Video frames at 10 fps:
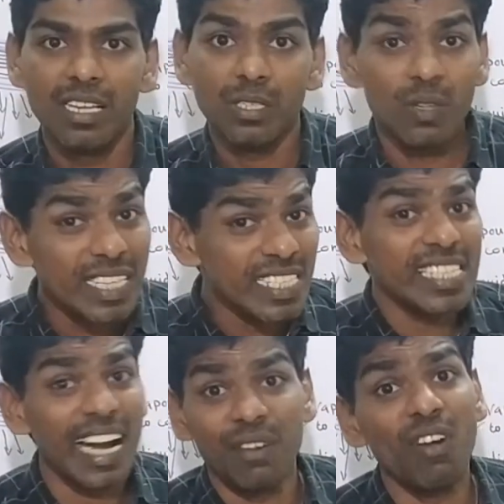So this is
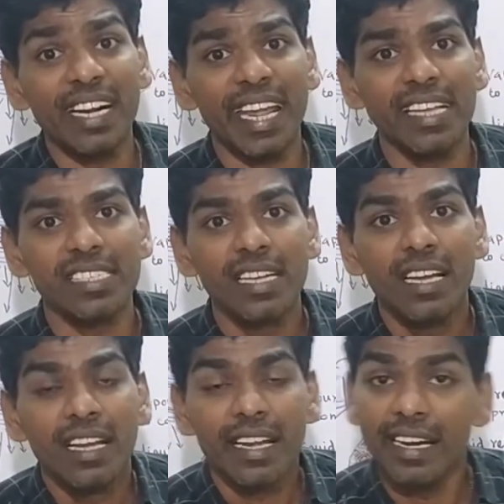an advantage
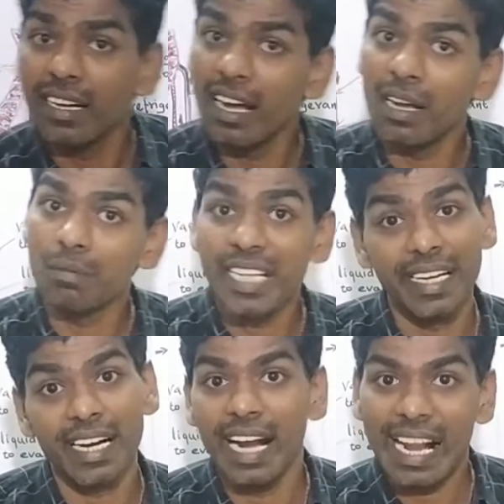in
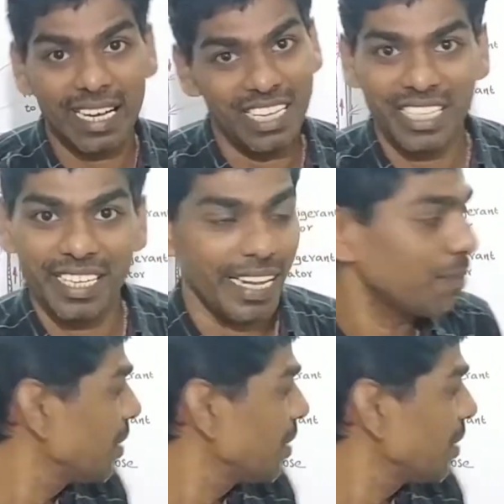central air conditioning.